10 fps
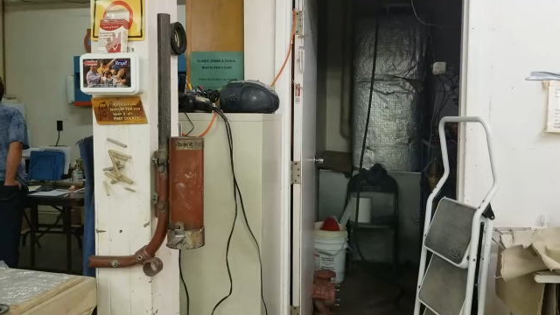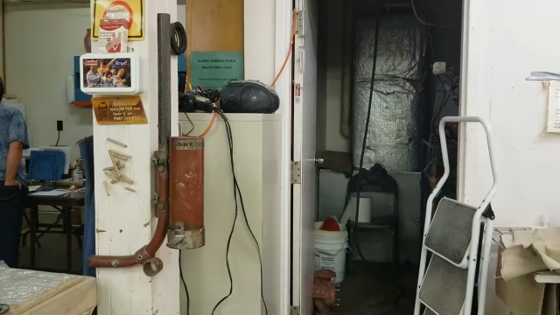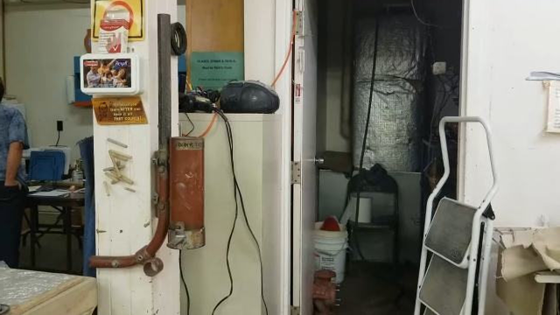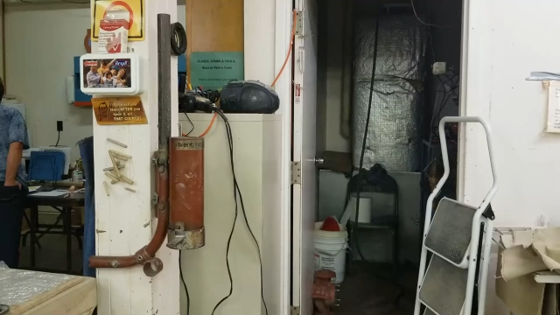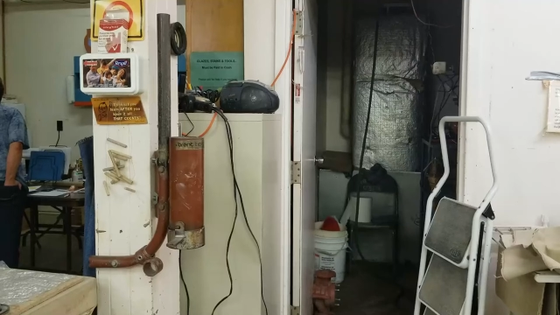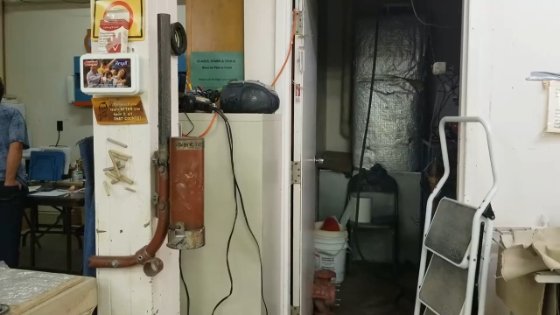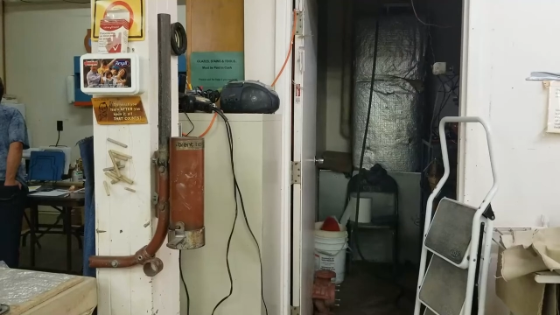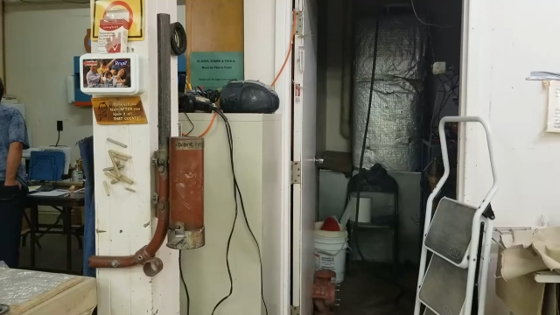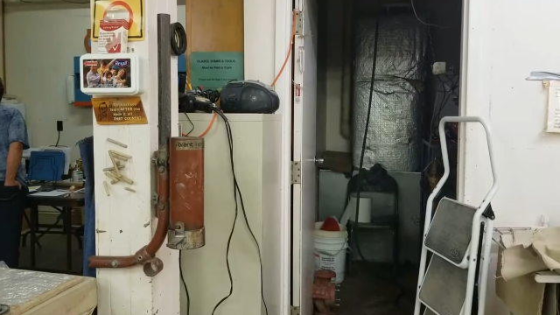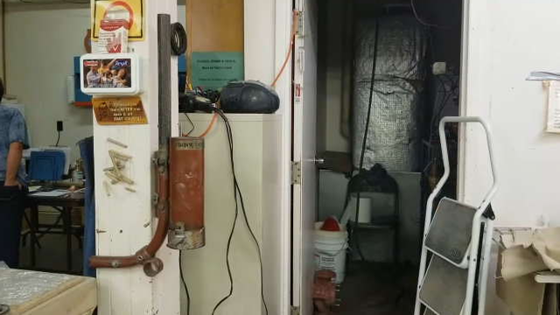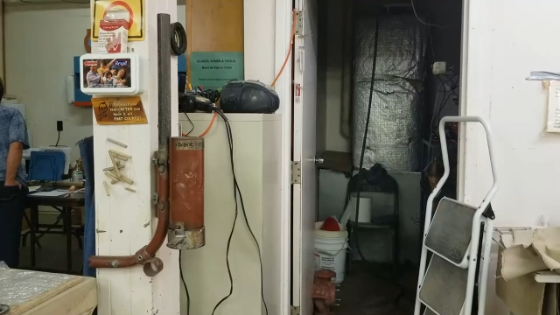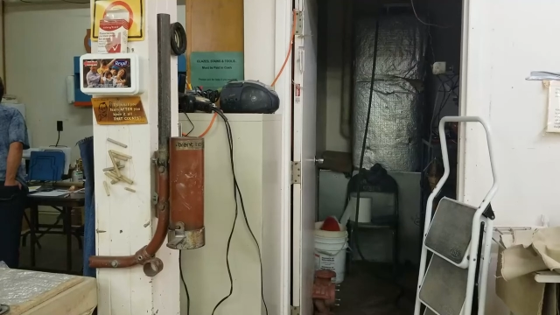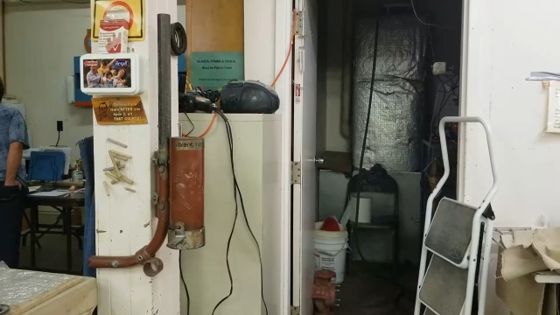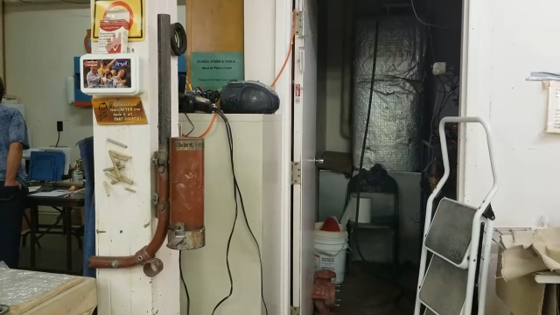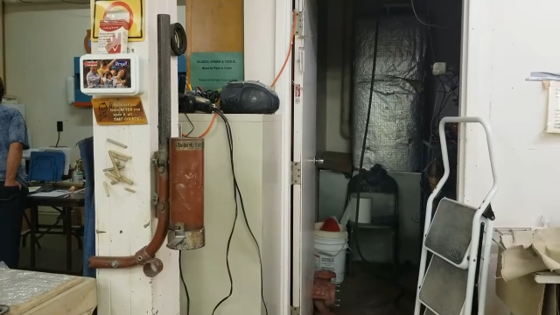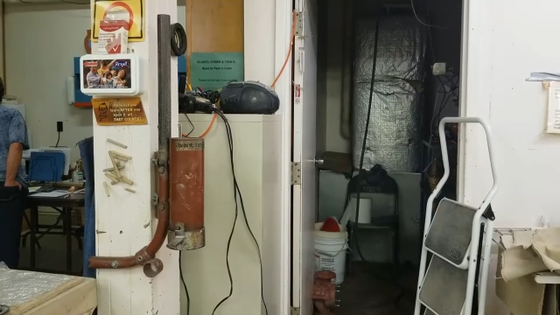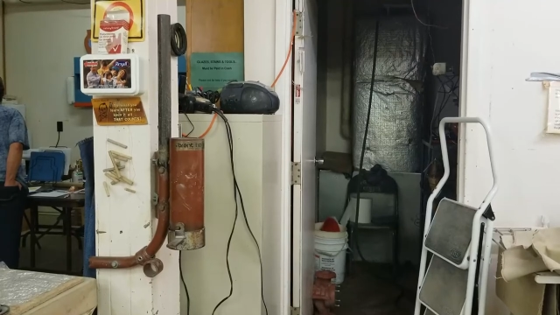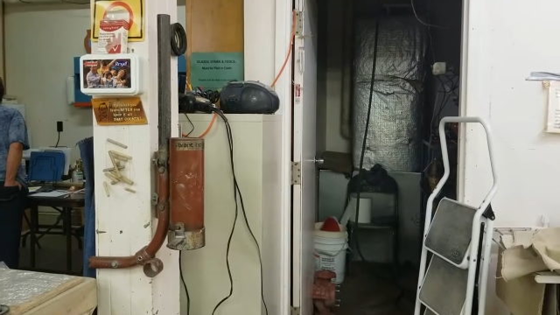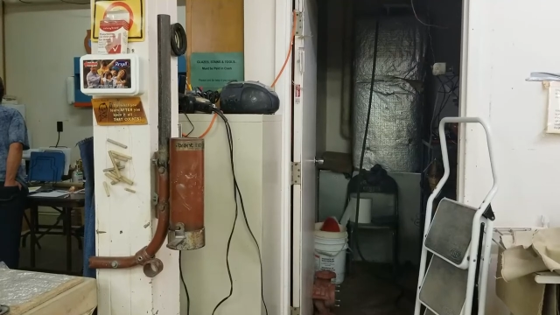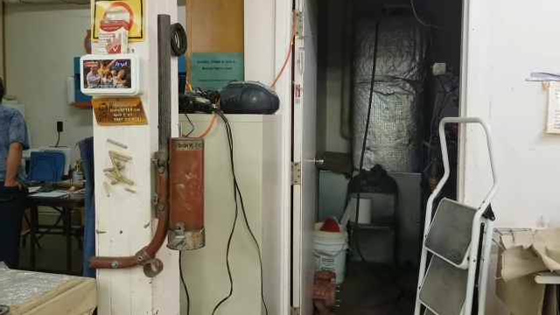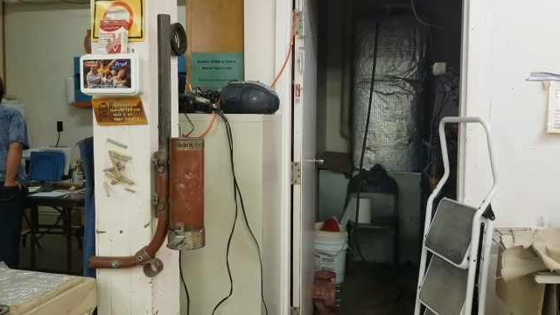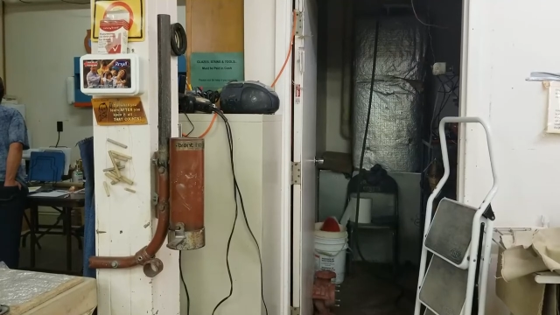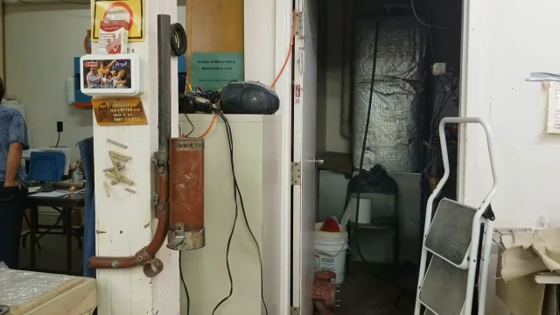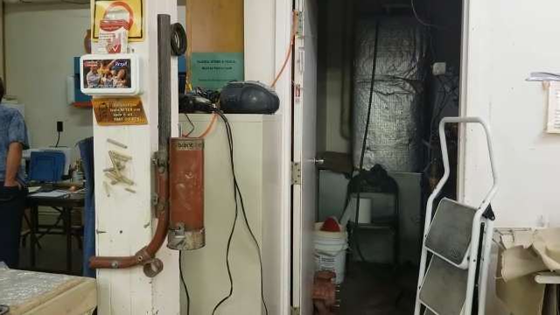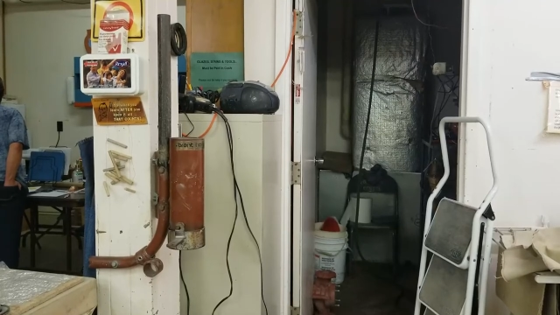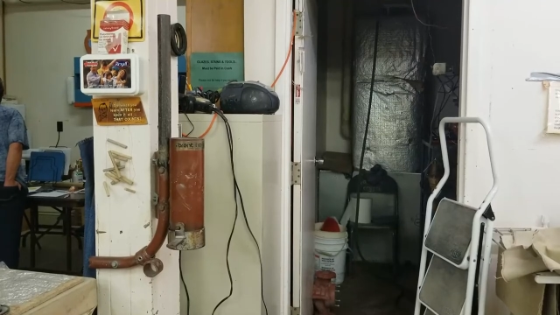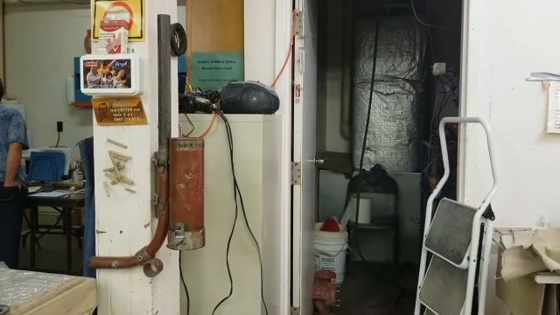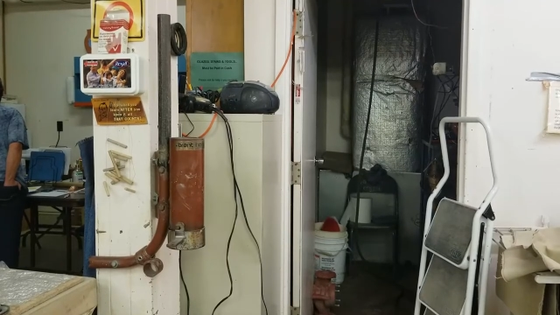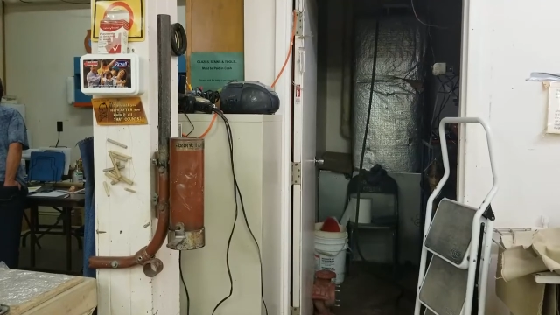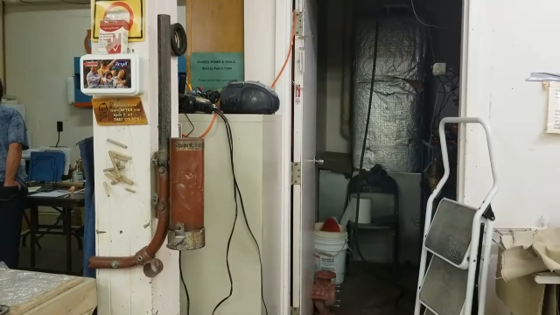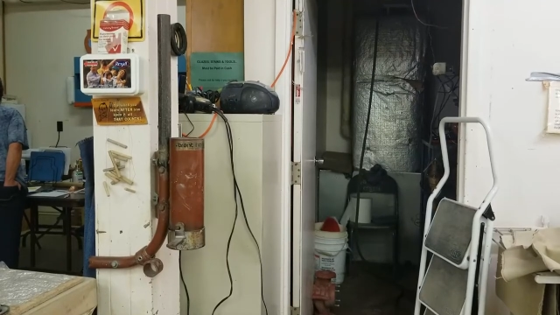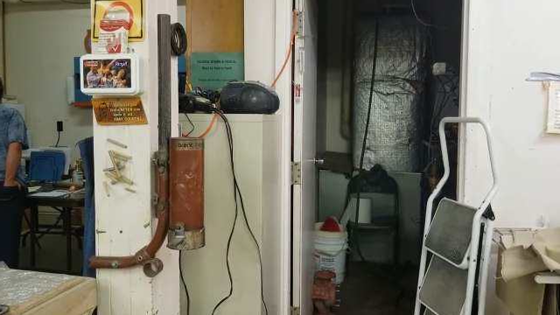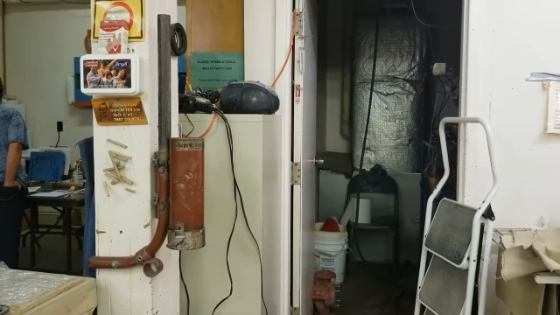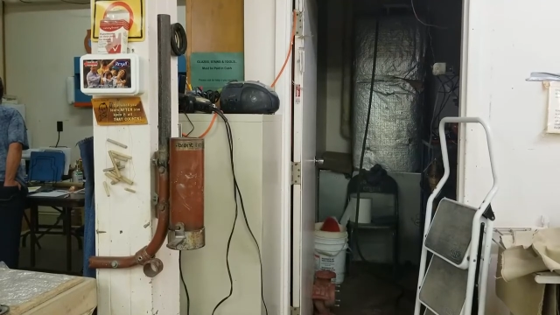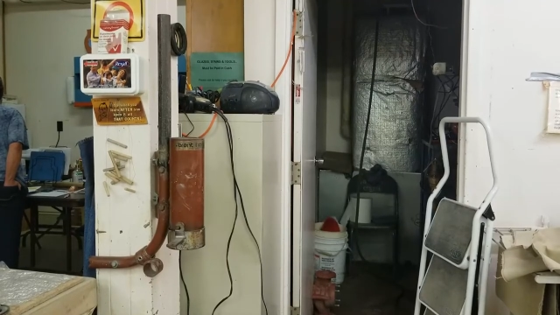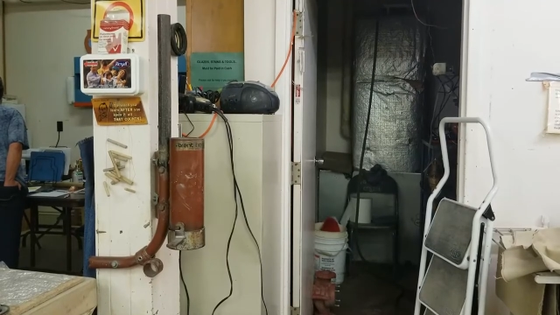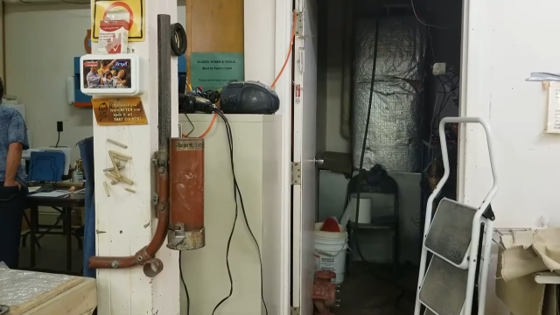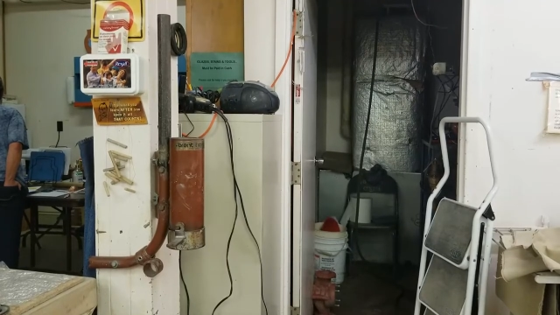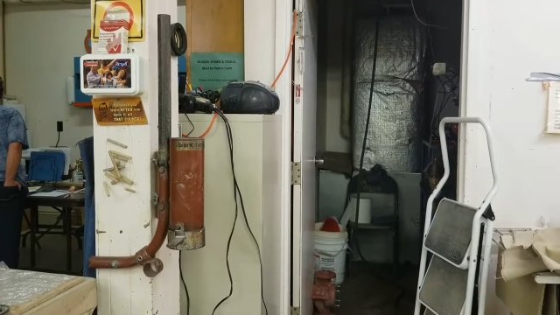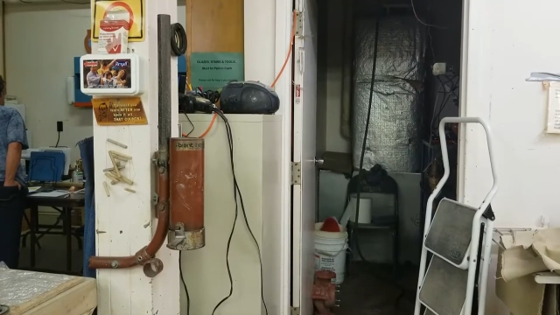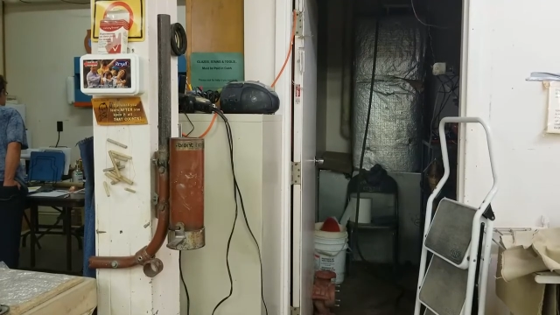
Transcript: Nobody's mouth can be seen.